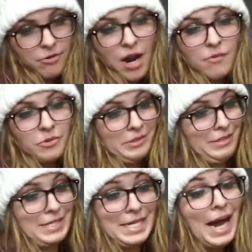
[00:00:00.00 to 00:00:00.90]
gratin one
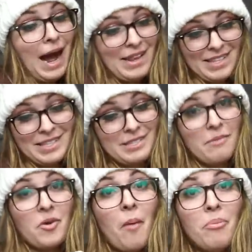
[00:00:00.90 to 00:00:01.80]
does not. This is
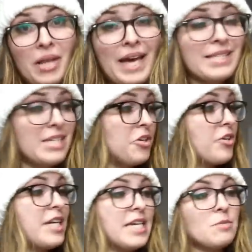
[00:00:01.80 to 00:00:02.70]
some complex
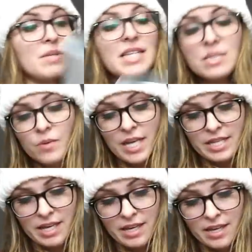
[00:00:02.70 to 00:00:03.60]
ingredients, but this one I
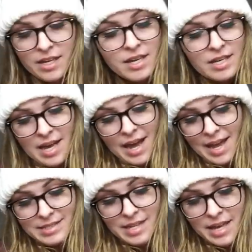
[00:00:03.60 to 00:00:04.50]
think, yeah, it
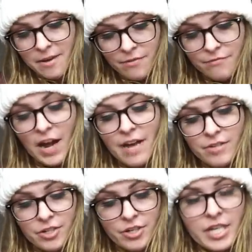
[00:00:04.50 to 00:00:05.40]
has like five
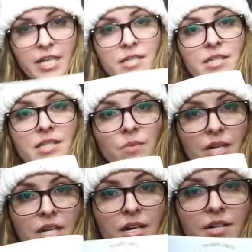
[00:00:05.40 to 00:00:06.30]
ingredients, this one
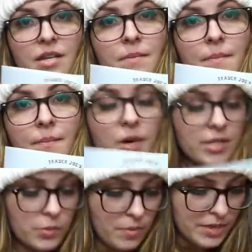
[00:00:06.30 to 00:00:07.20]
here, the
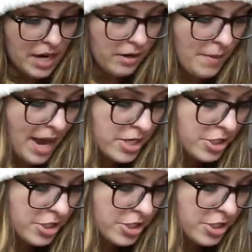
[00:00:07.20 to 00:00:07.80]
sweet potato mash.